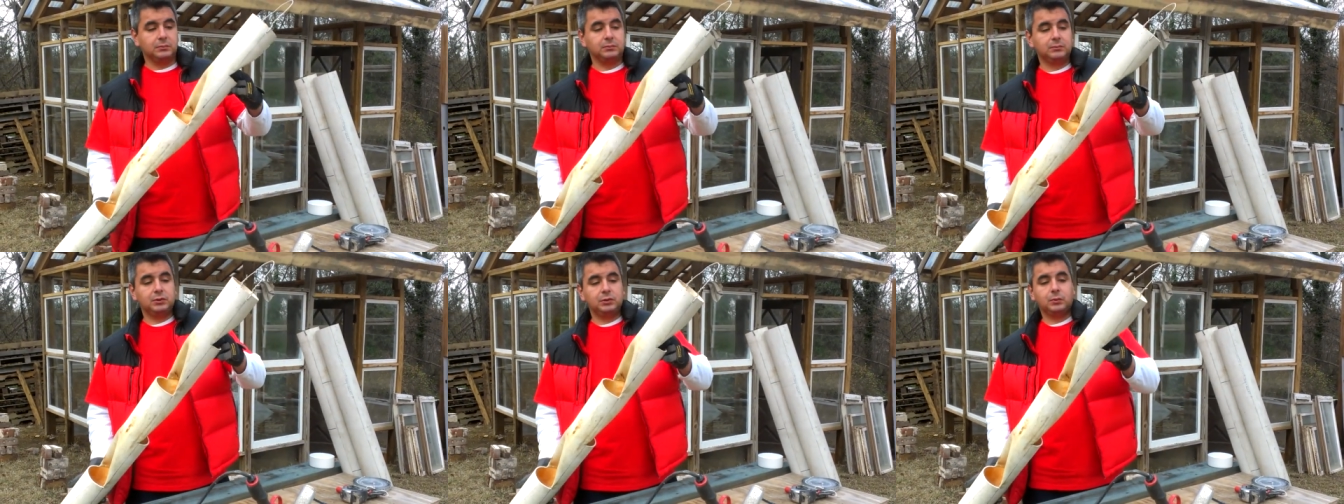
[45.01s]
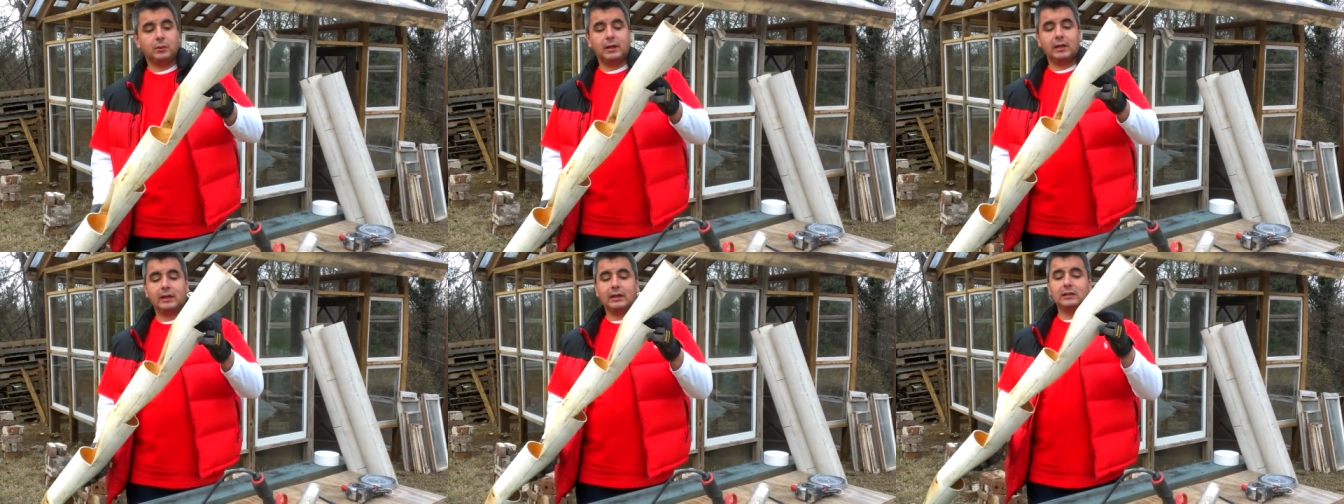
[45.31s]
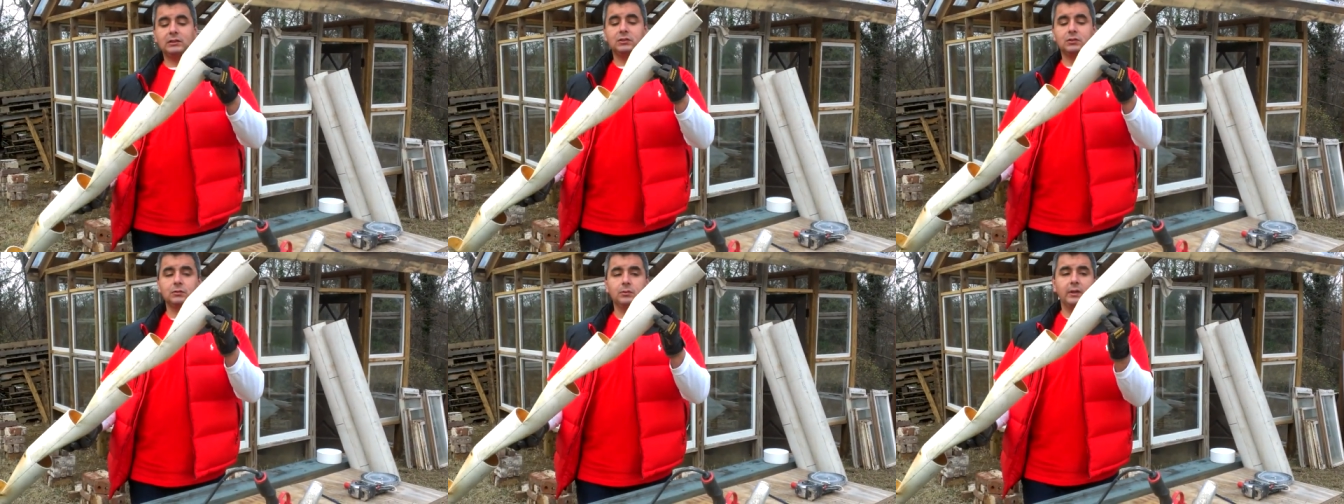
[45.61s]
You wanna
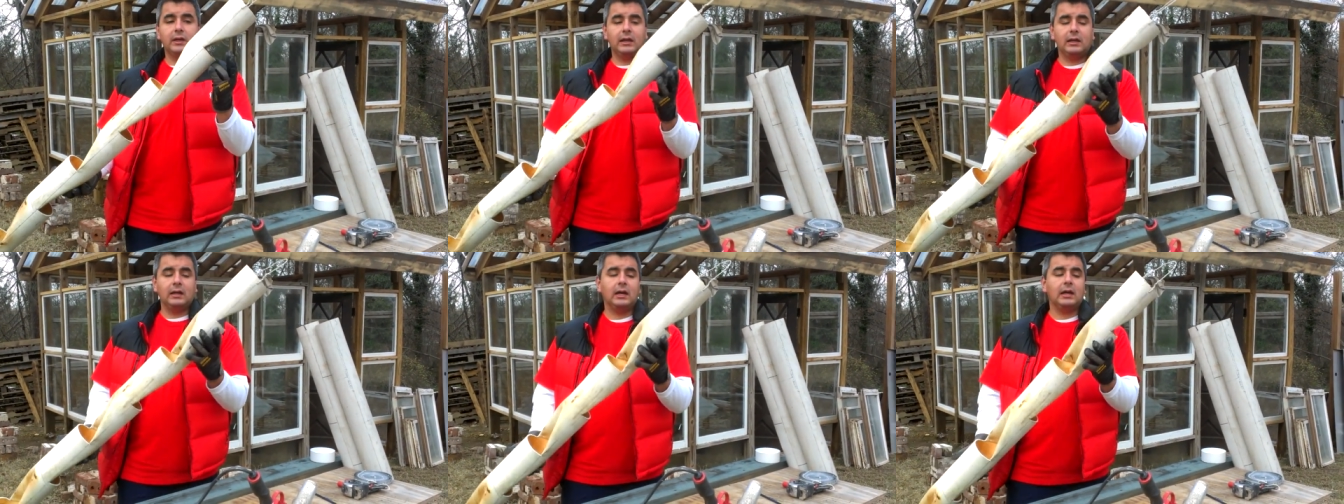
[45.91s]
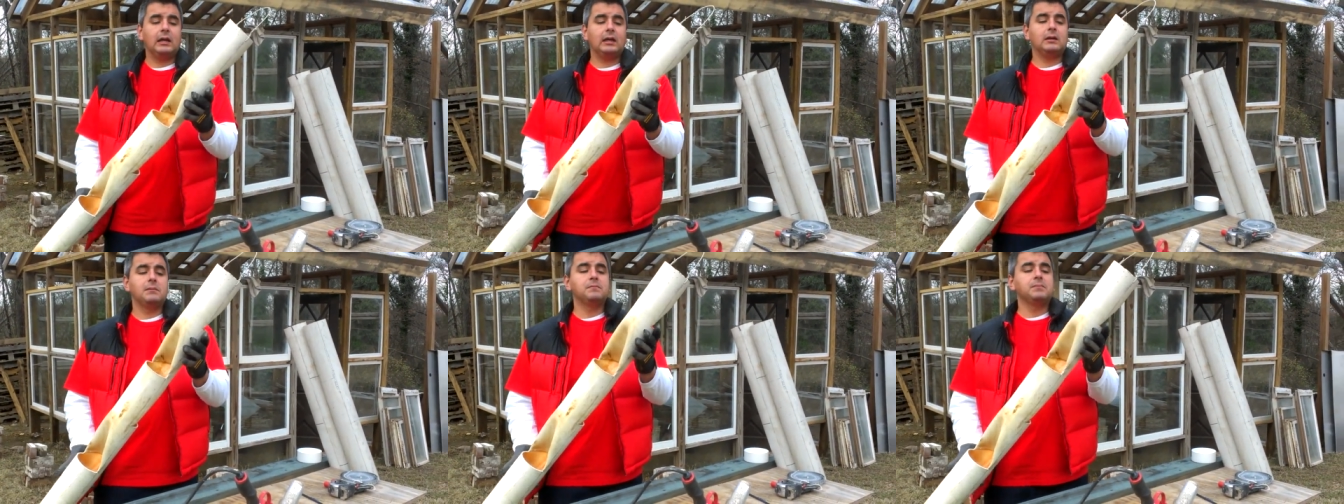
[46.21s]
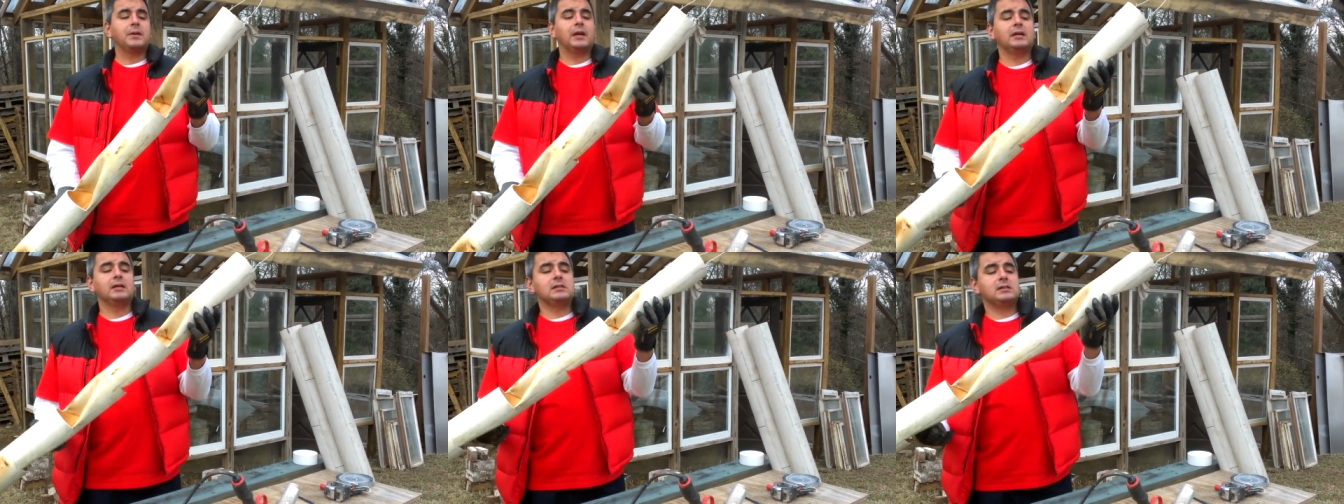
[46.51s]
get to a, a,
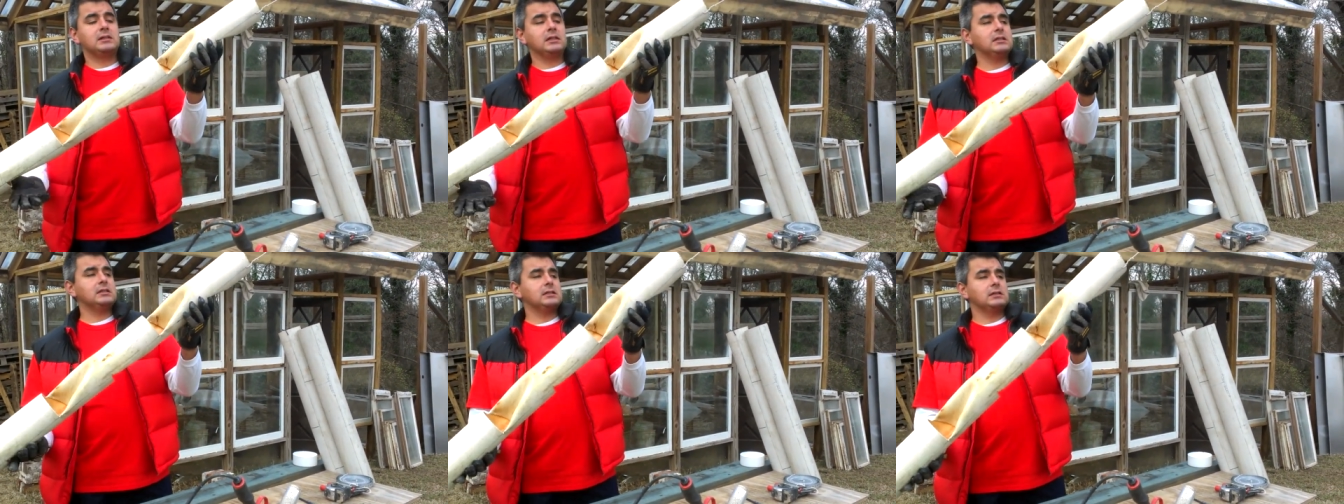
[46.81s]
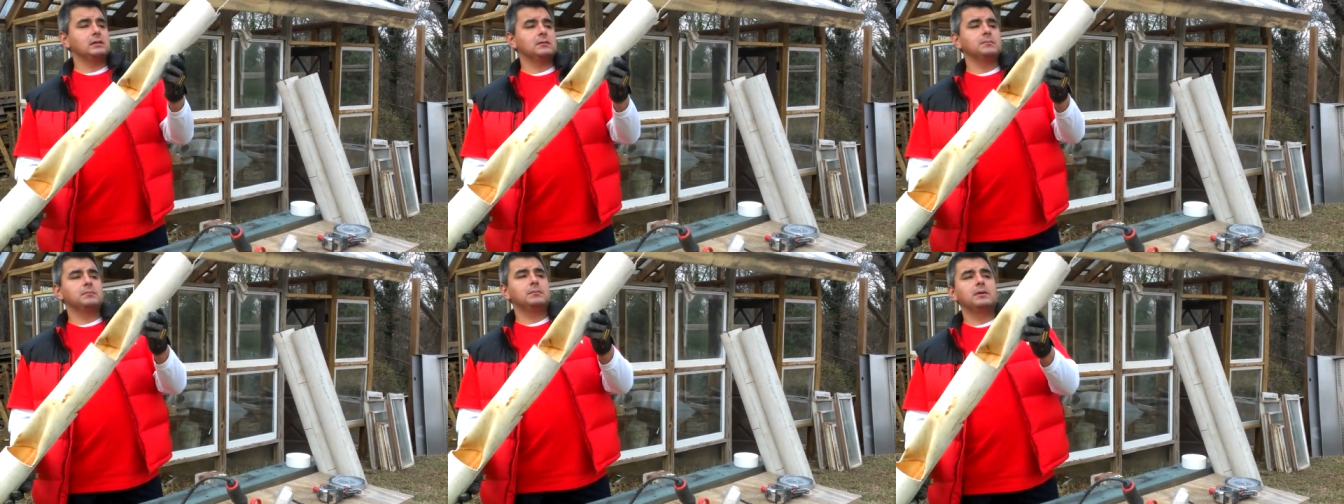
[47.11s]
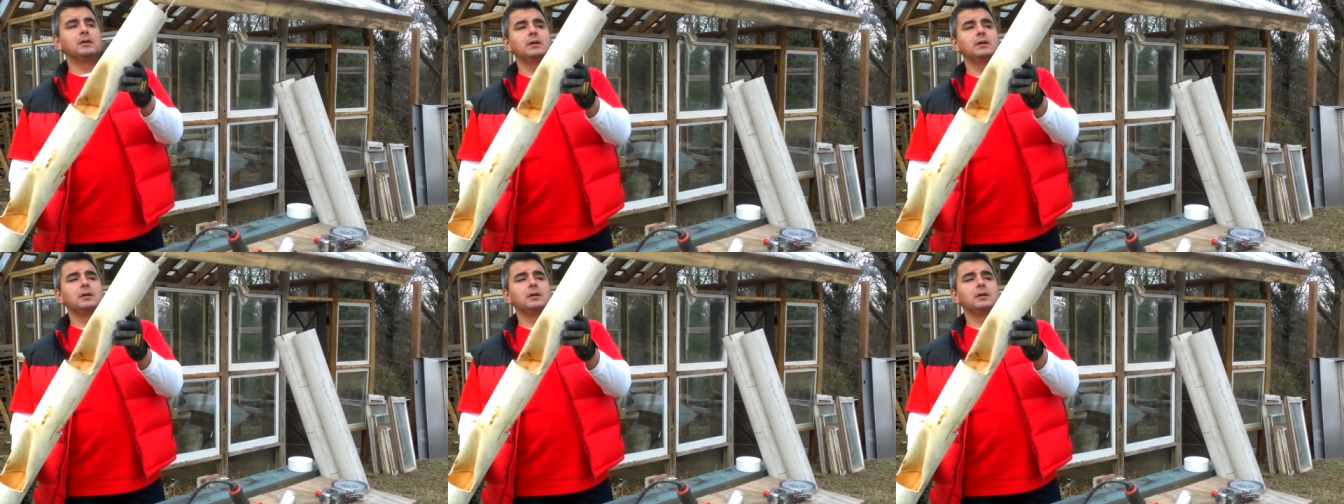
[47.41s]
a system